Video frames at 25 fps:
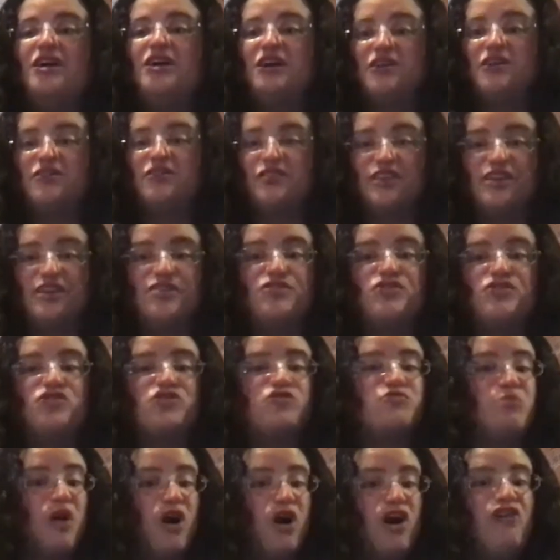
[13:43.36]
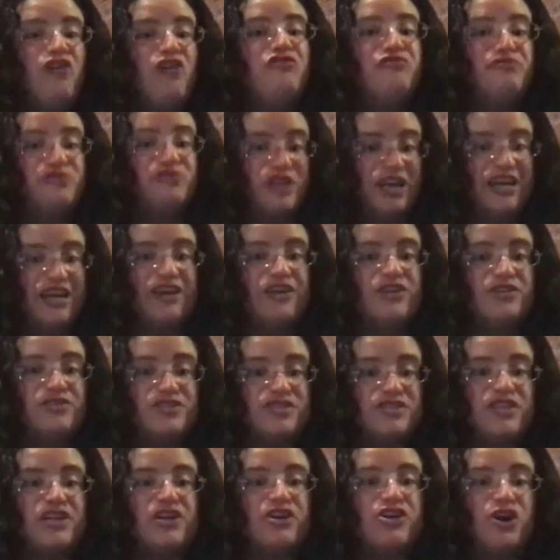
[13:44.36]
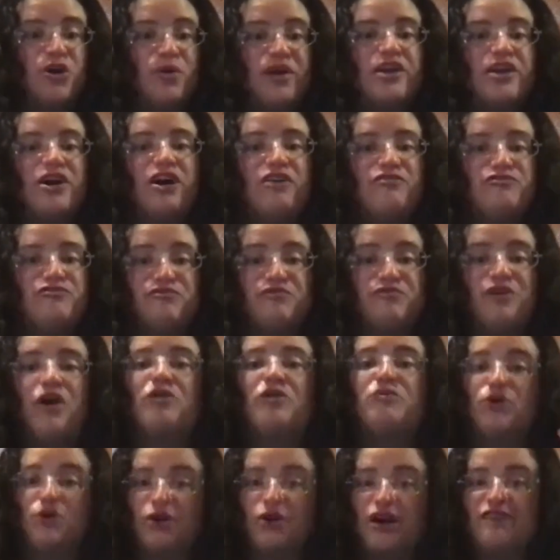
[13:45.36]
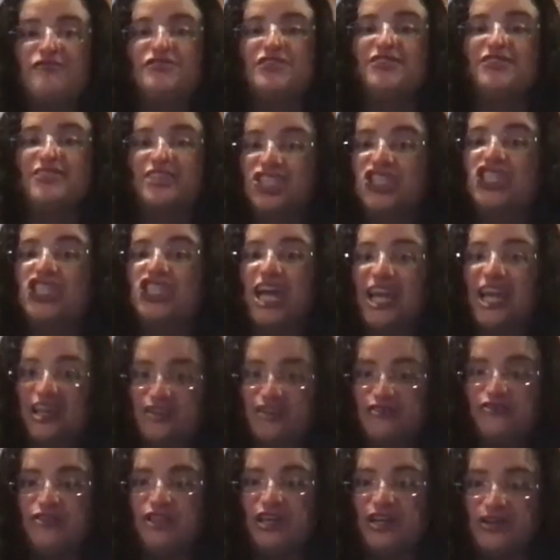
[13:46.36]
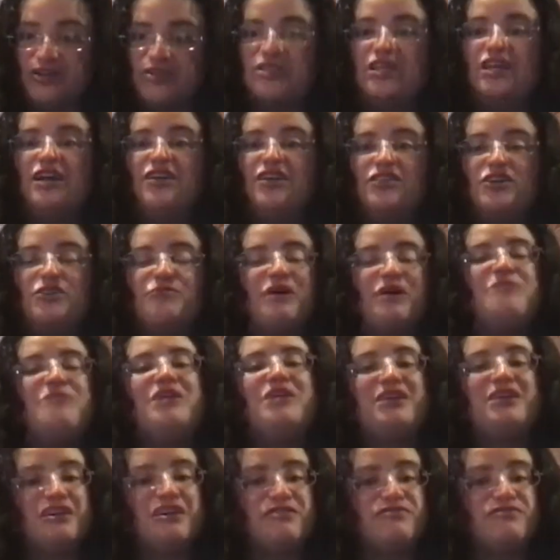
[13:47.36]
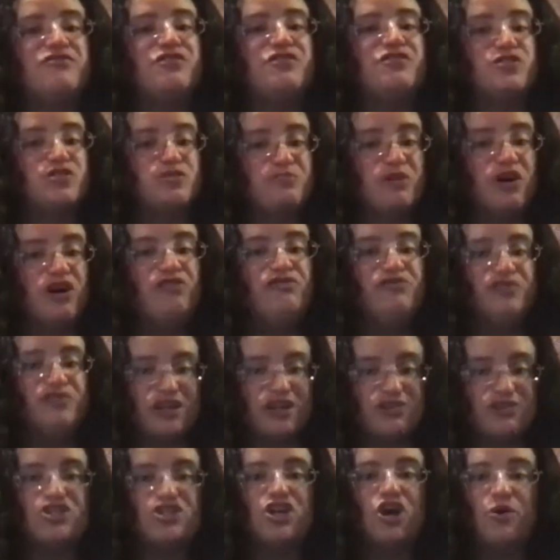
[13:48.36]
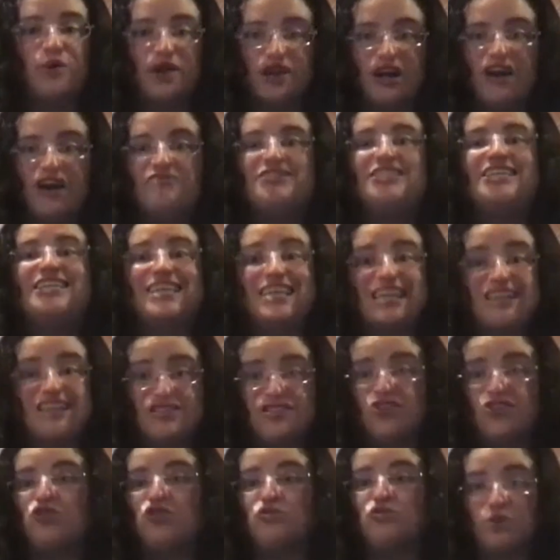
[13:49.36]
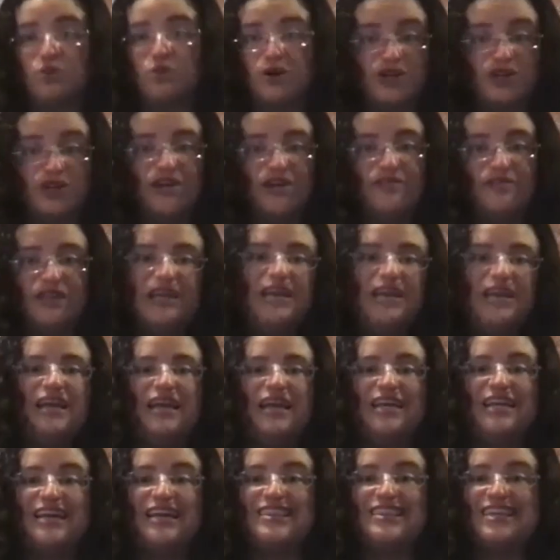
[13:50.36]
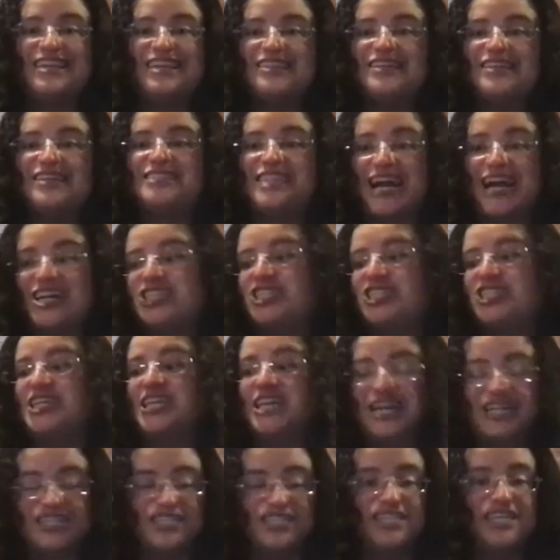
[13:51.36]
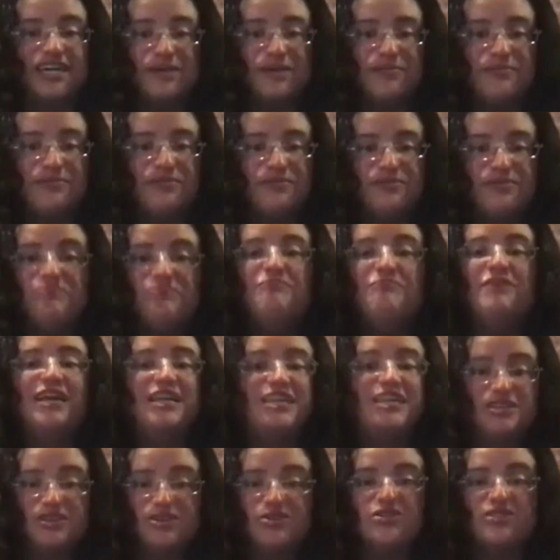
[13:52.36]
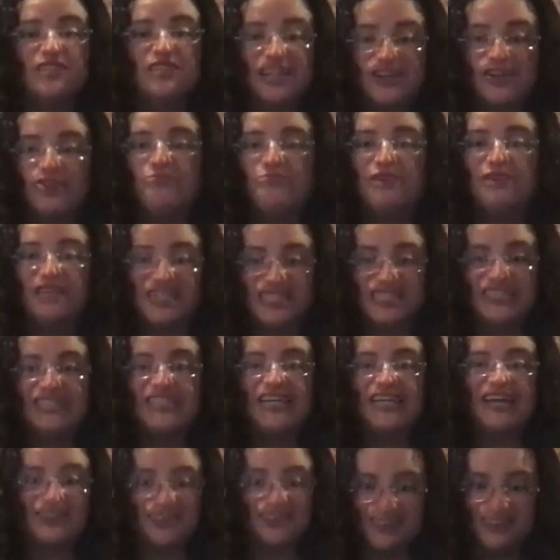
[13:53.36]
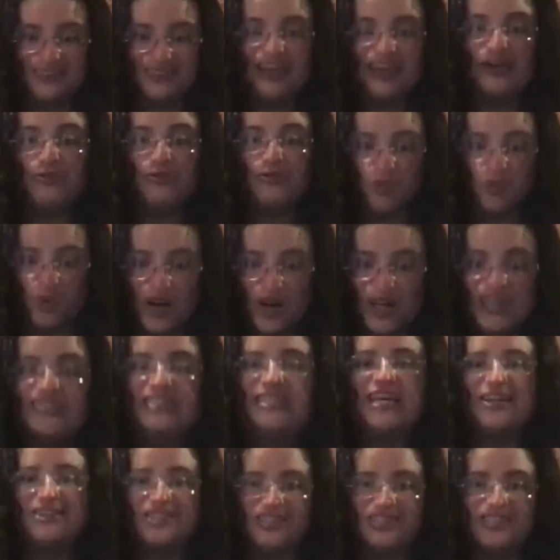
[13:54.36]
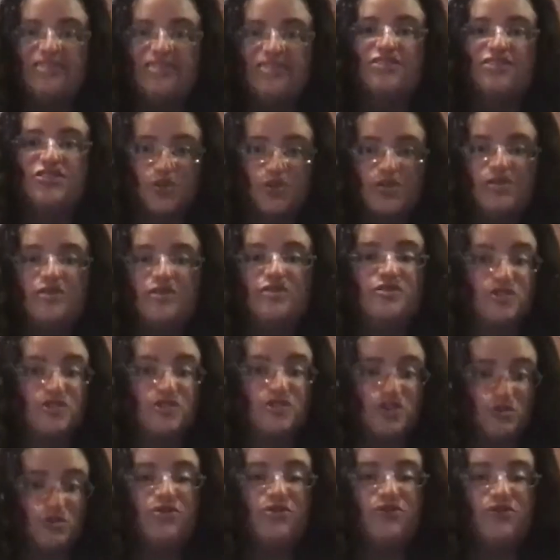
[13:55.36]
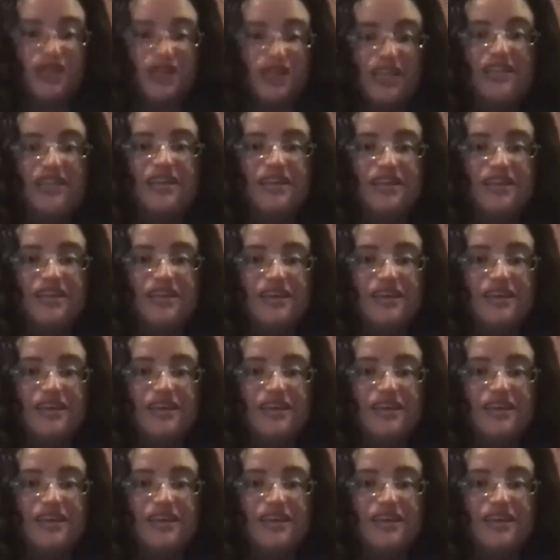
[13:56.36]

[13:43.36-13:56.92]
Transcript: these small flares that are going off far more often than giant flares, there might be enough of these small flares going off to heat the corona. And I think that's actually ended up many years later being decided that that was actually the source of the coronal heating,